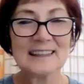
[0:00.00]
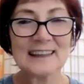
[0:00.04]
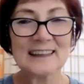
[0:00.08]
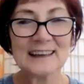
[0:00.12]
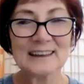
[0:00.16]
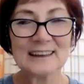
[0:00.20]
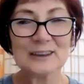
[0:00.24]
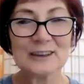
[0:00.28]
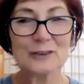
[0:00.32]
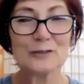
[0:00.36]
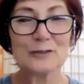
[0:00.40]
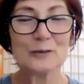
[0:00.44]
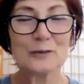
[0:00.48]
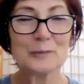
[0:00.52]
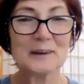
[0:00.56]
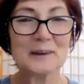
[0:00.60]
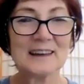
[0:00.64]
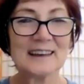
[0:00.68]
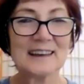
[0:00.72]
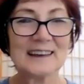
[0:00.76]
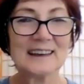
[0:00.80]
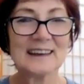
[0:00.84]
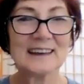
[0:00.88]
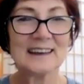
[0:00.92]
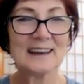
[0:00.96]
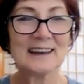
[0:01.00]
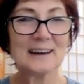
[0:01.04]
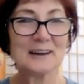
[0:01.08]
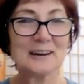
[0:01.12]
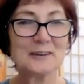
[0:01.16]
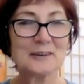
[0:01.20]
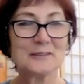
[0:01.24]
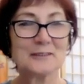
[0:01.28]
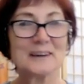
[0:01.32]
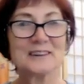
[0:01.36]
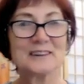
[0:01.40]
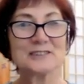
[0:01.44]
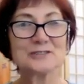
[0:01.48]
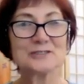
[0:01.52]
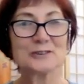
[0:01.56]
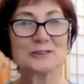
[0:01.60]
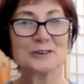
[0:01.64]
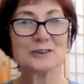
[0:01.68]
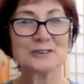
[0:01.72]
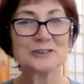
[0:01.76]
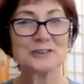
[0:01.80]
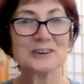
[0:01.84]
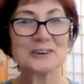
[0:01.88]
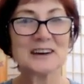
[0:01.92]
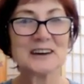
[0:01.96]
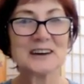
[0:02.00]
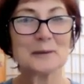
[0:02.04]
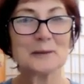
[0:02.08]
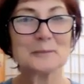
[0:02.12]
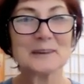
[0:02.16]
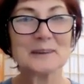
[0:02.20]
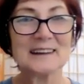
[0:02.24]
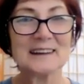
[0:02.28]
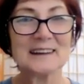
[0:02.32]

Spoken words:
thank you for being here. Enjoyed your company.